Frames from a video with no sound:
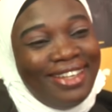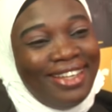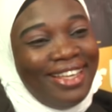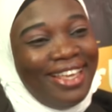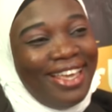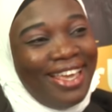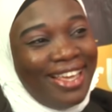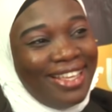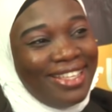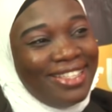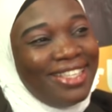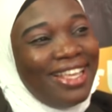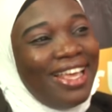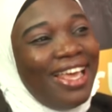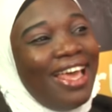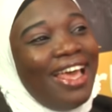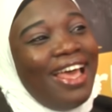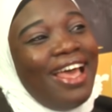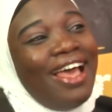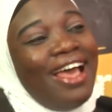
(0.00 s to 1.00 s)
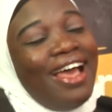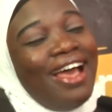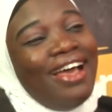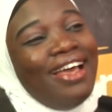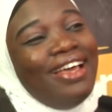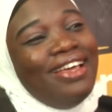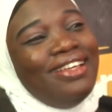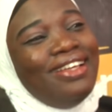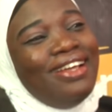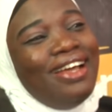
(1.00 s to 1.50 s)
Yes.
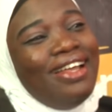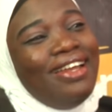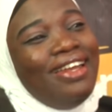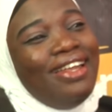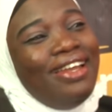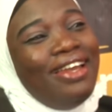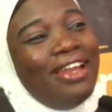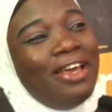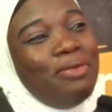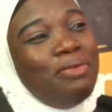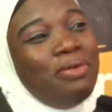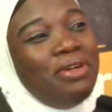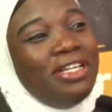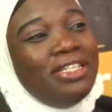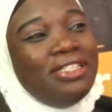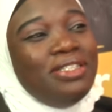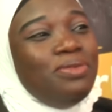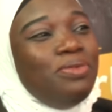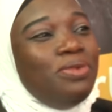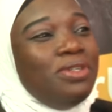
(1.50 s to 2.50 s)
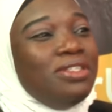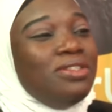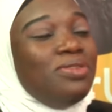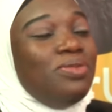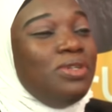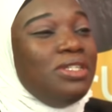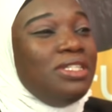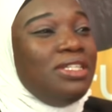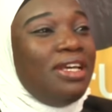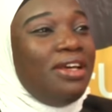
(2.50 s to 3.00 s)
I, the librarianship wasn't
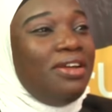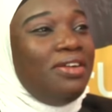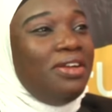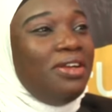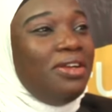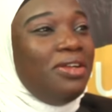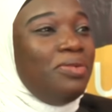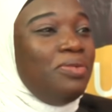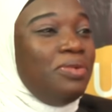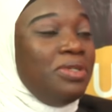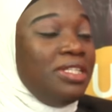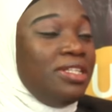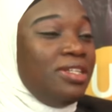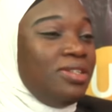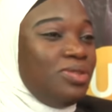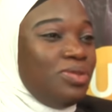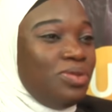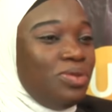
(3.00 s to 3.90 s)
what I really wanted